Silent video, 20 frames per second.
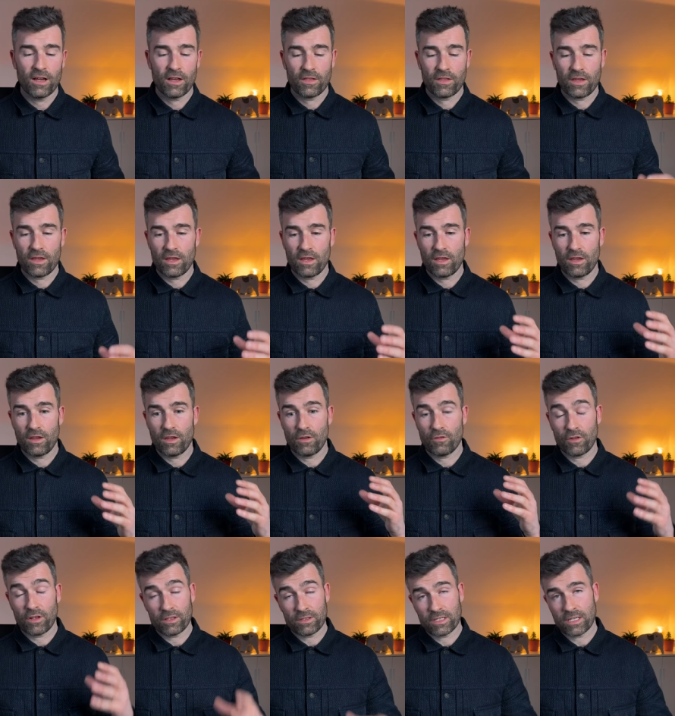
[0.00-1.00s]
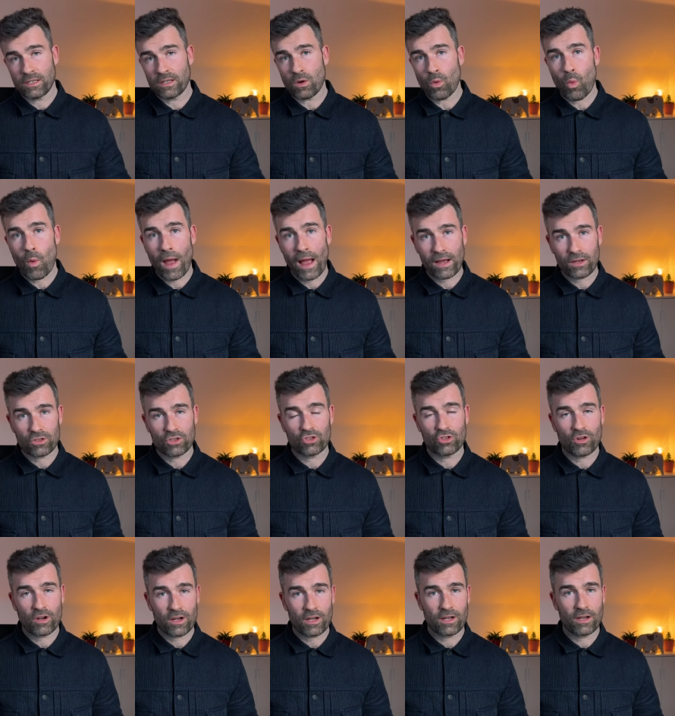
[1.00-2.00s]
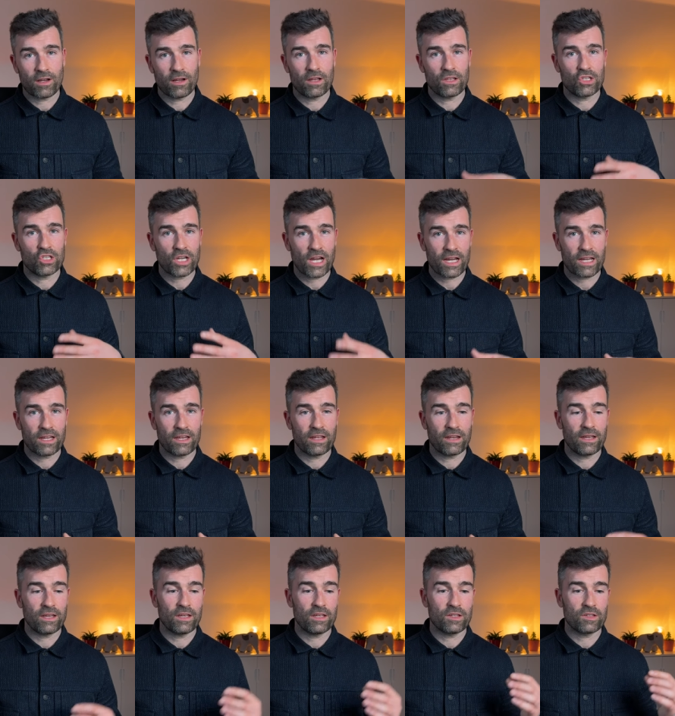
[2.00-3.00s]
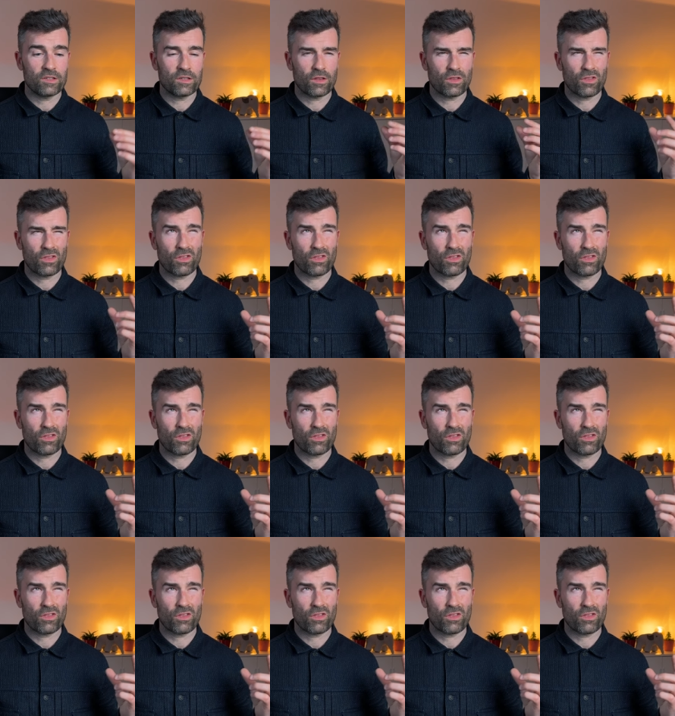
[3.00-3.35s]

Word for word: The Flint Tinder Wax Trucker jacket is